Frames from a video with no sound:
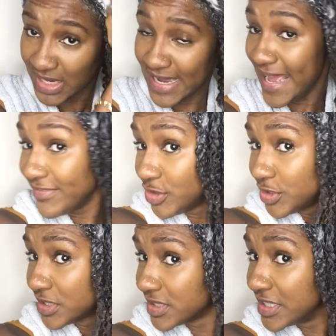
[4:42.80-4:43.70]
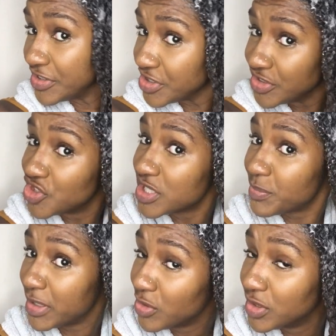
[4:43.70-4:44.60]
I haven't got the conditioner just
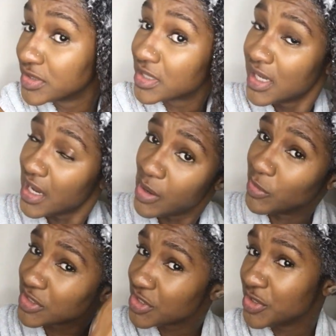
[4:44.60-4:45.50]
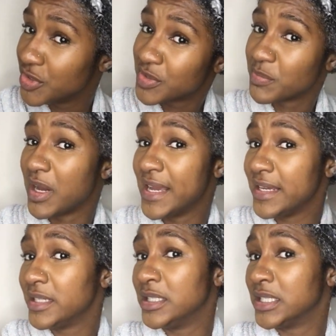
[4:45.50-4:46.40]
because I want to use my
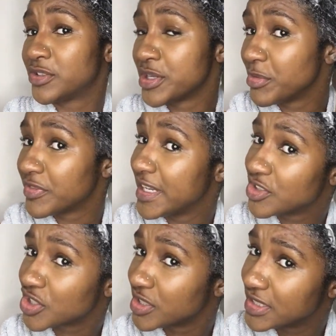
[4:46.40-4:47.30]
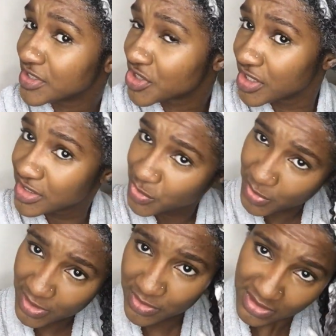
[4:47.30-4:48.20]
uh, Cream of Nature conditioner as
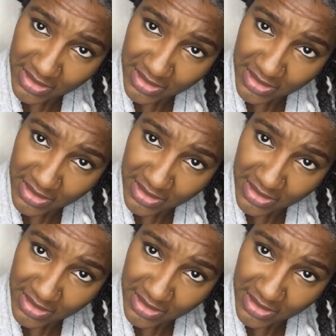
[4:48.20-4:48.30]
well